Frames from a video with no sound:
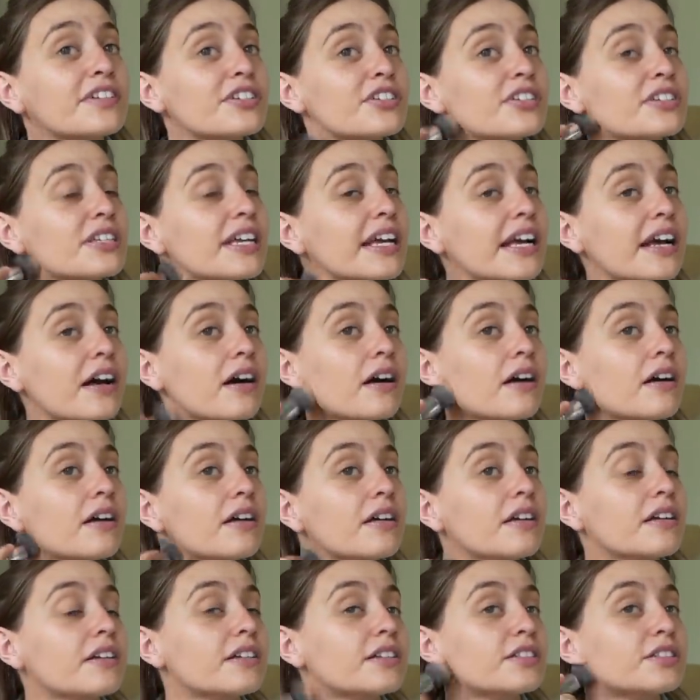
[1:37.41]
Just like
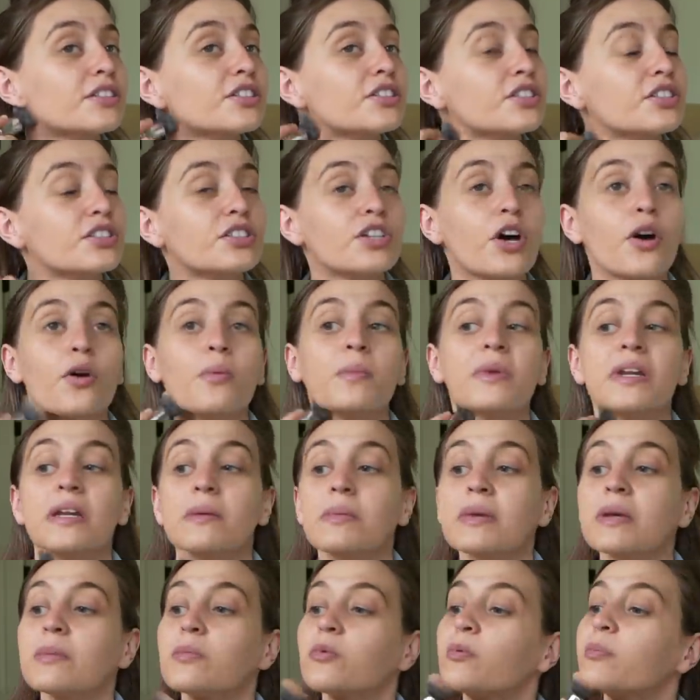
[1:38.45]
so many
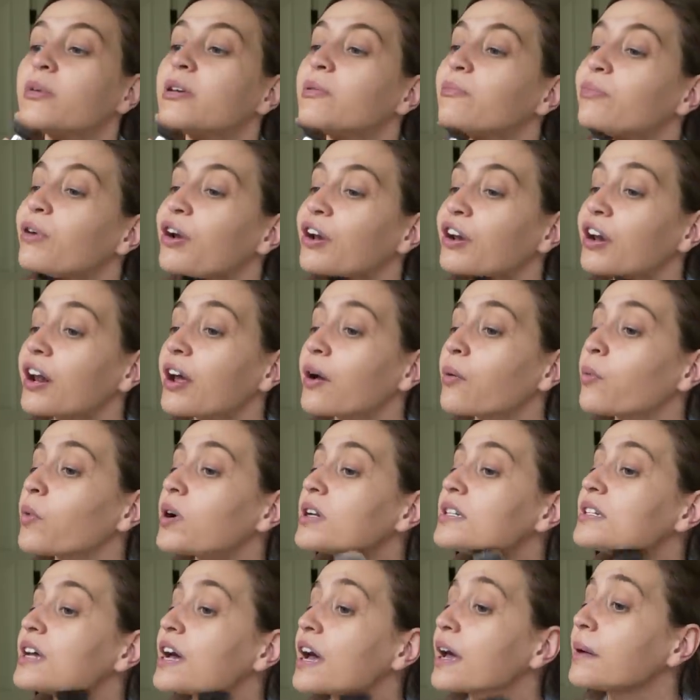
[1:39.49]
people being pregnant at
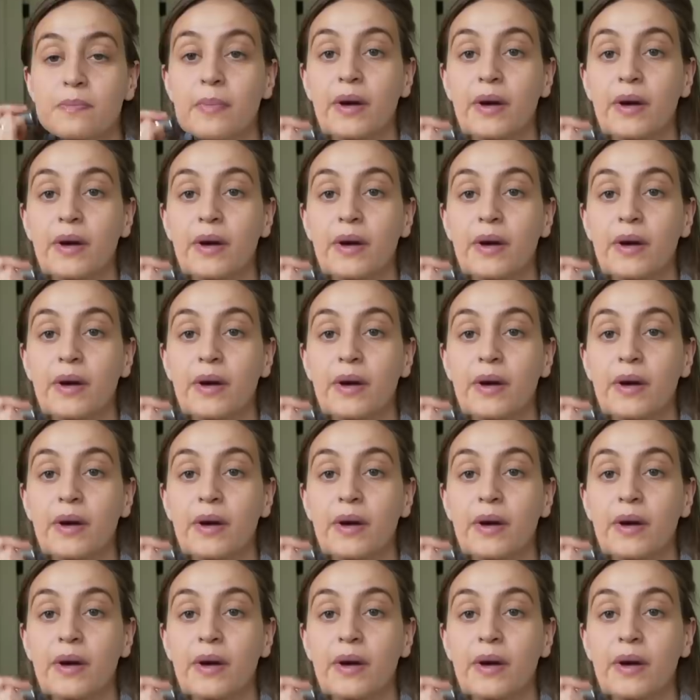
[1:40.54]
one time.